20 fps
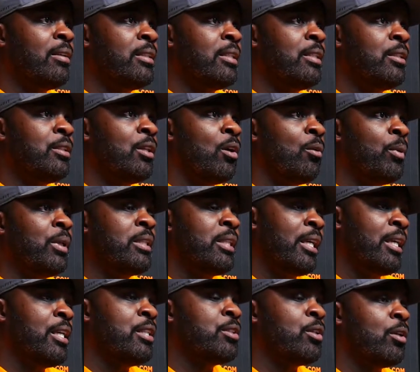And, you know, we
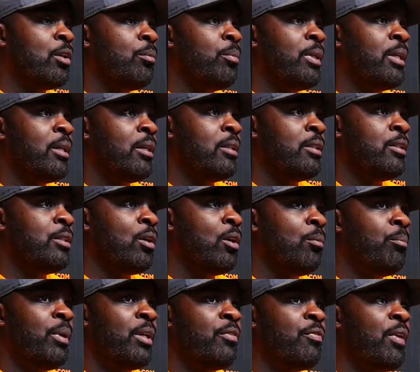think he's going to be a, you know, a
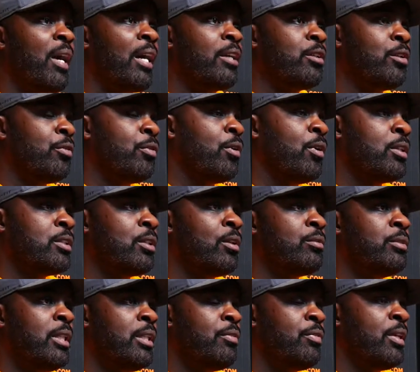big factor for us
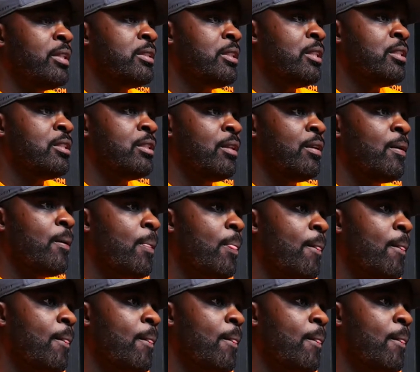on defense this year.